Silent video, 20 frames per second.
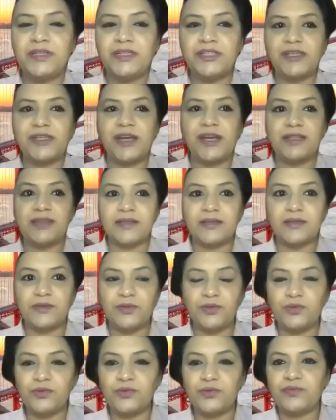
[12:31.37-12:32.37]
I think
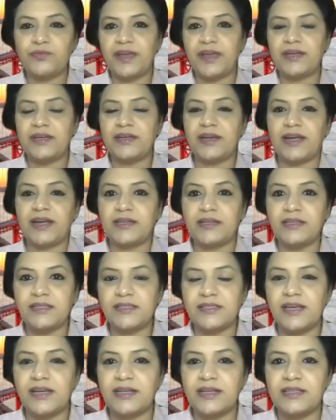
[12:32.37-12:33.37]
you very rightly
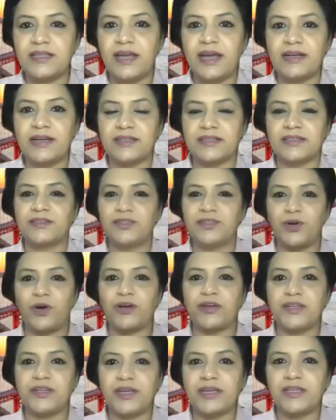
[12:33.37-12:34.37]
said that the
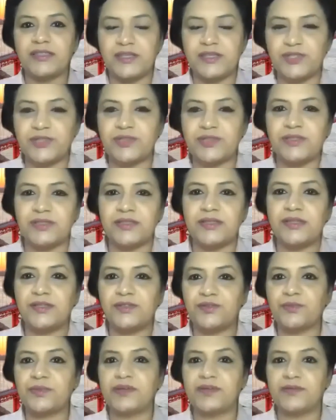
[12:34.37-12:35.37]
organizations need
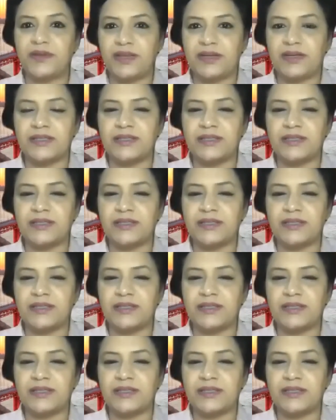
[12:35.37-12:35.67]
to be very